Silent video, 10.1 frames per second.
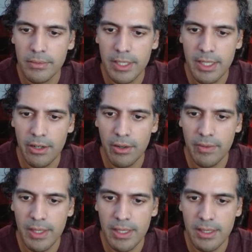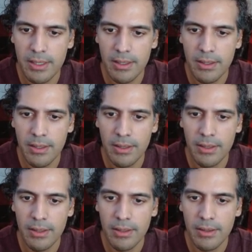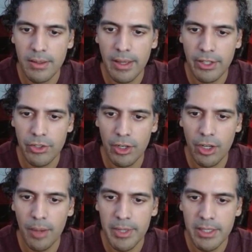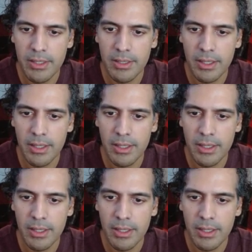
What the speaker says: get rid of these extra comments.